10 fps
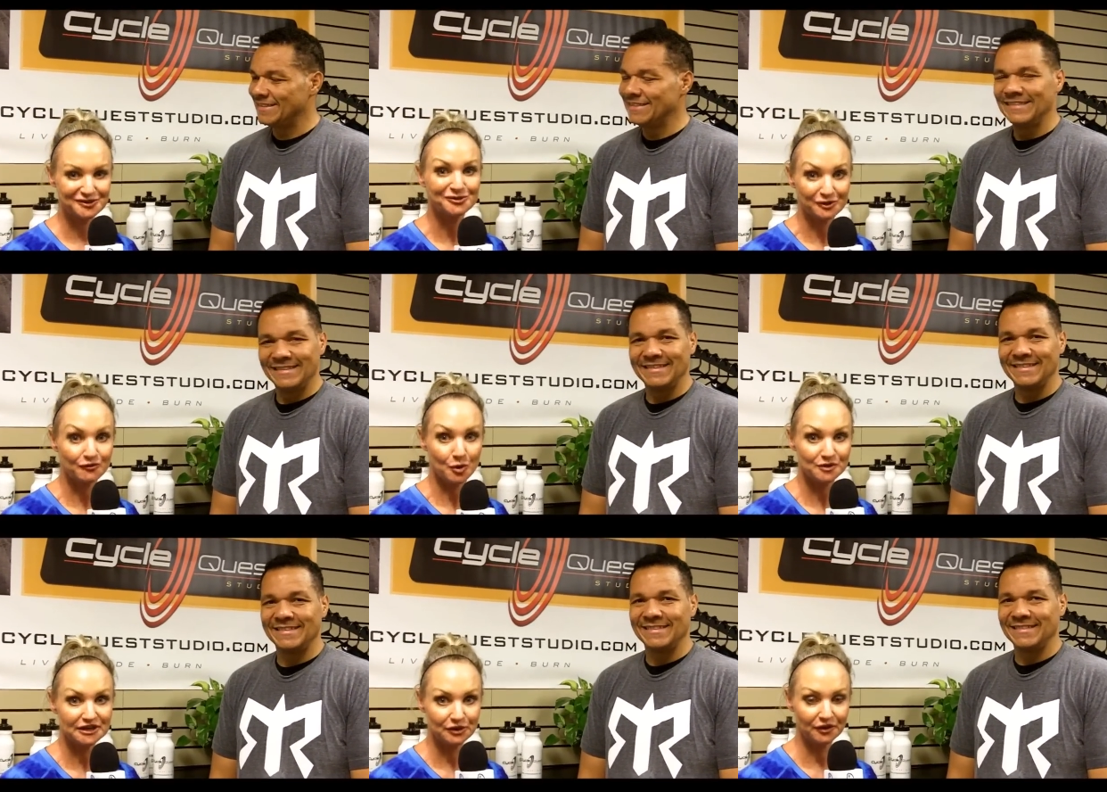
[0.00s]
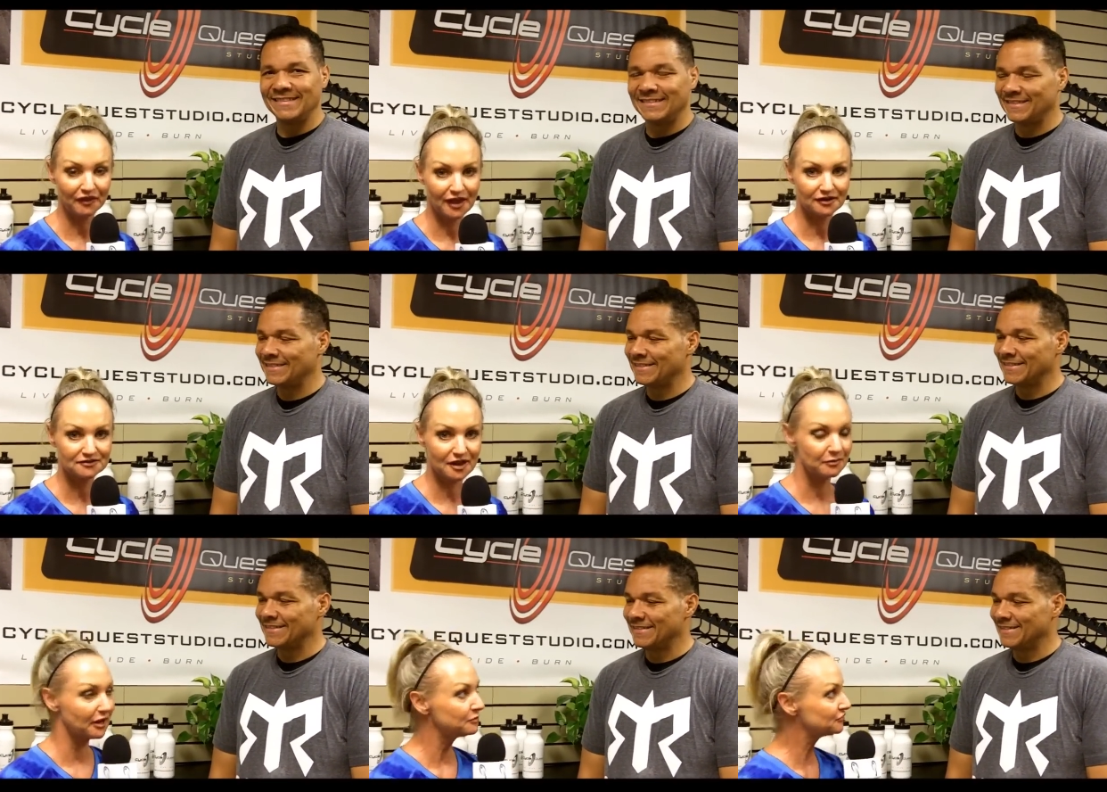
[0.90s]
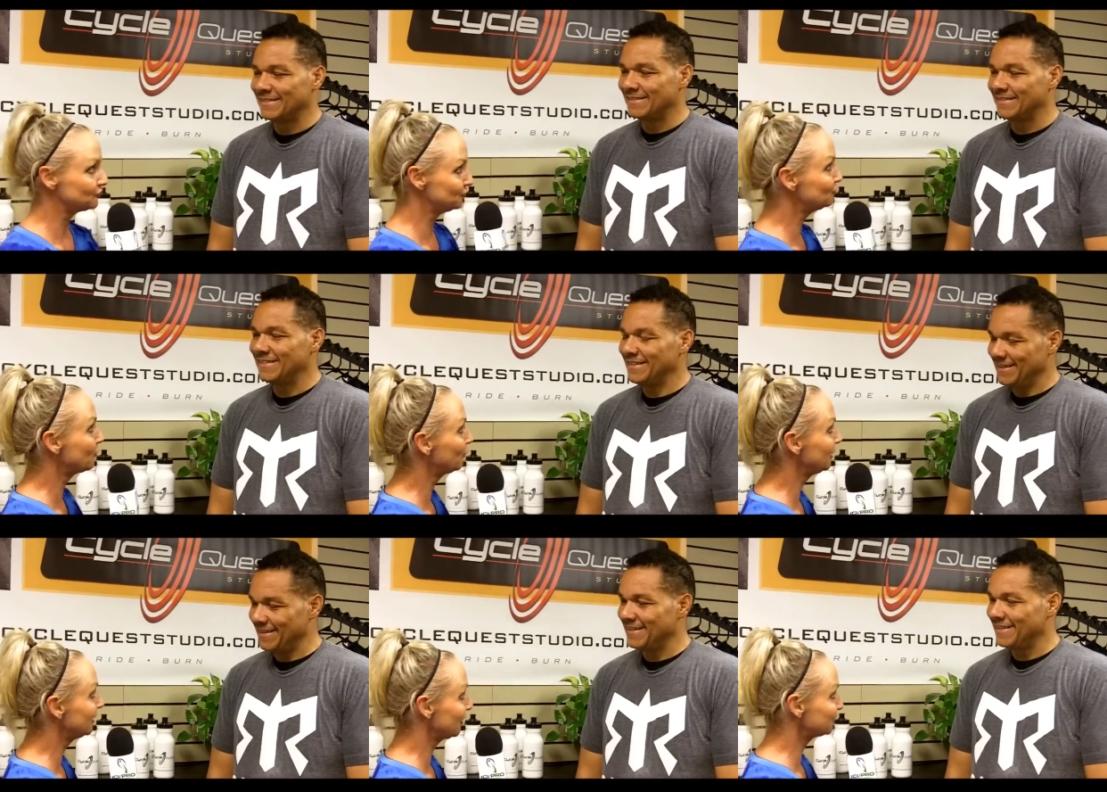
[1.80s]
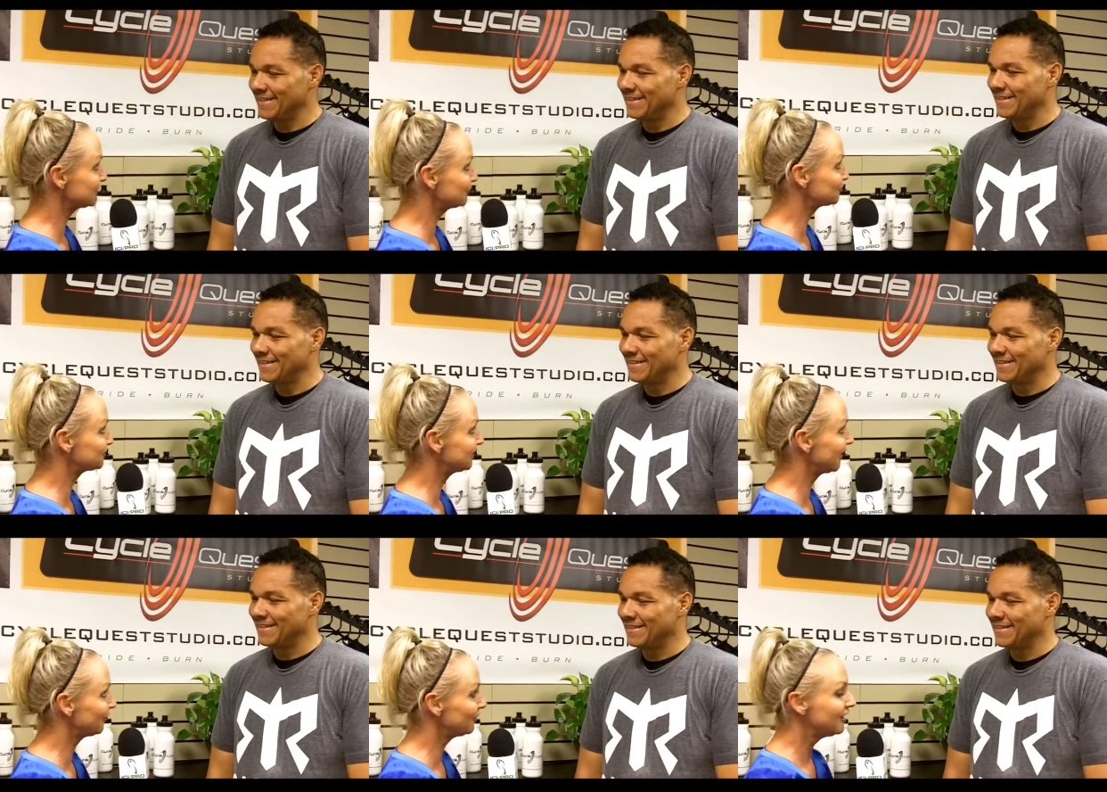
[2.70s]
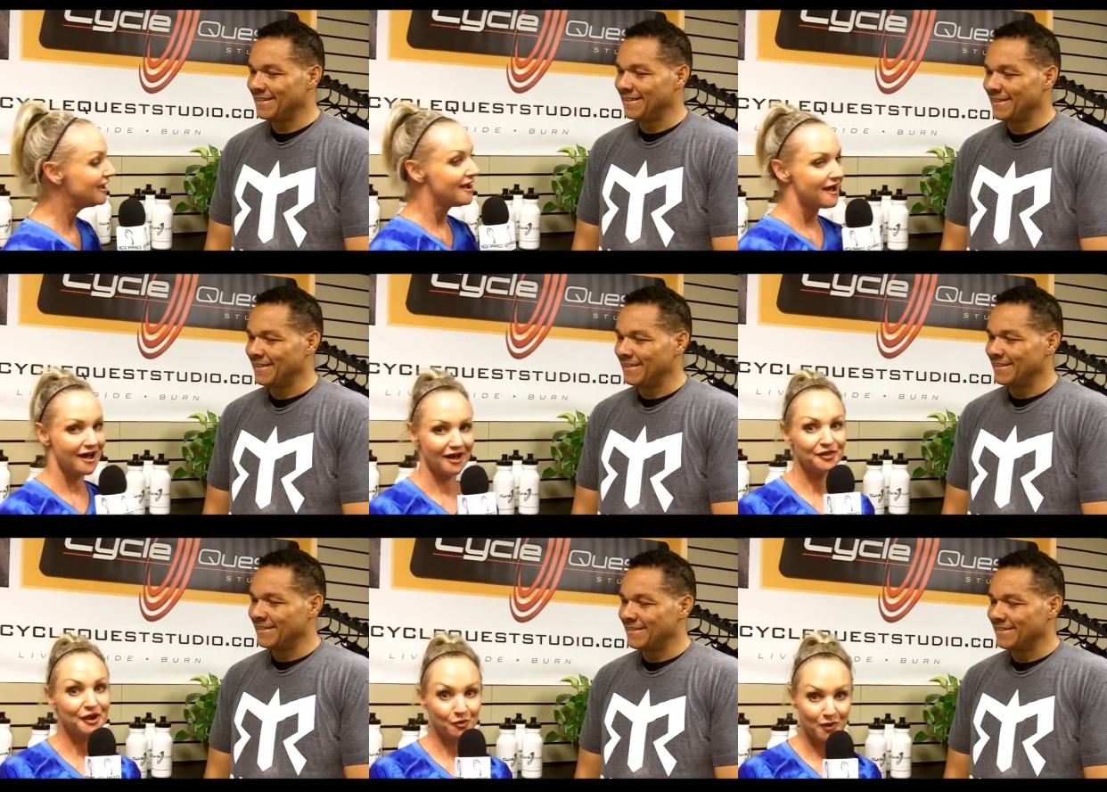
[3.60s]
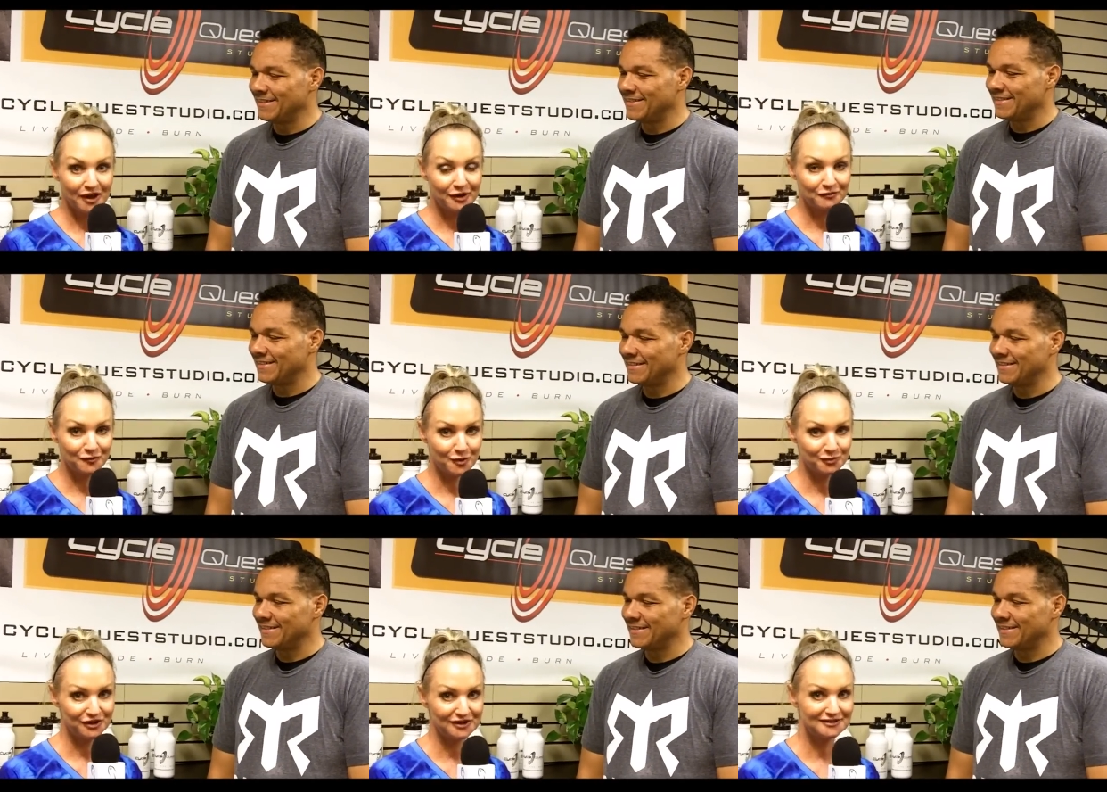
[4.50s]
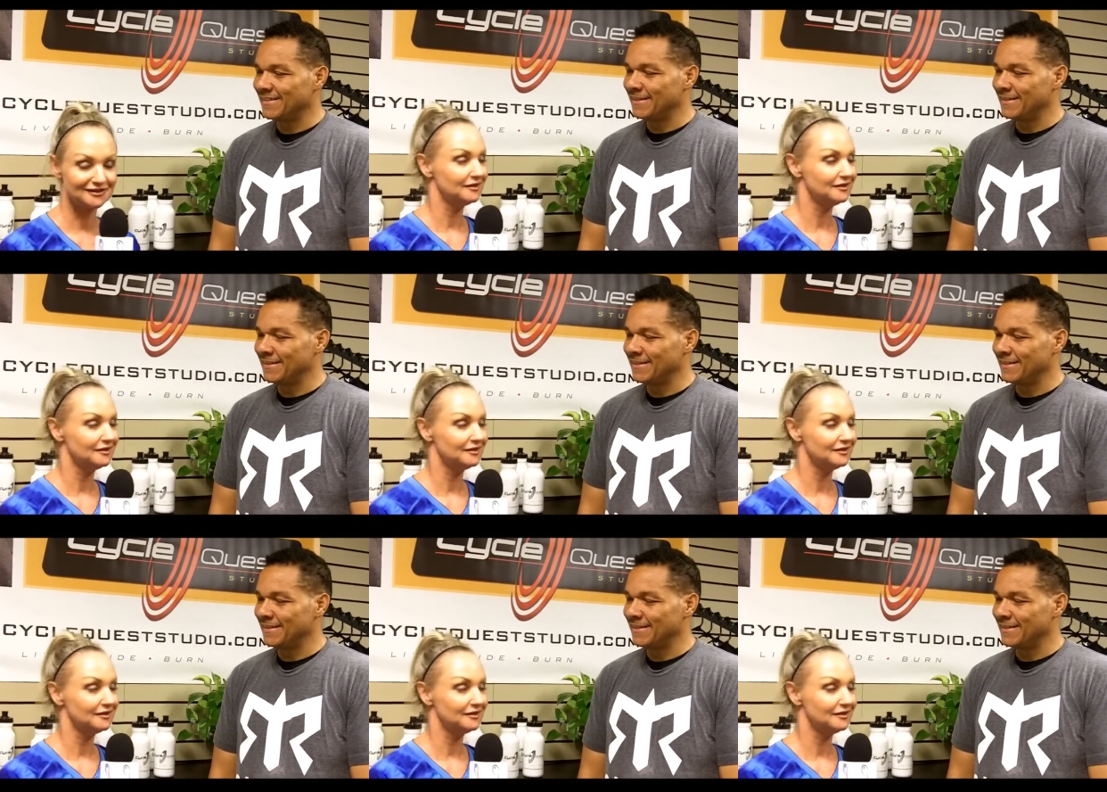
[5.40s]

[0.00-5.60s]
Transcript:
Speaker 1: so look forward to hearing that. It's coming up soon when we get our schedules together. Uh, they are waiting for Pete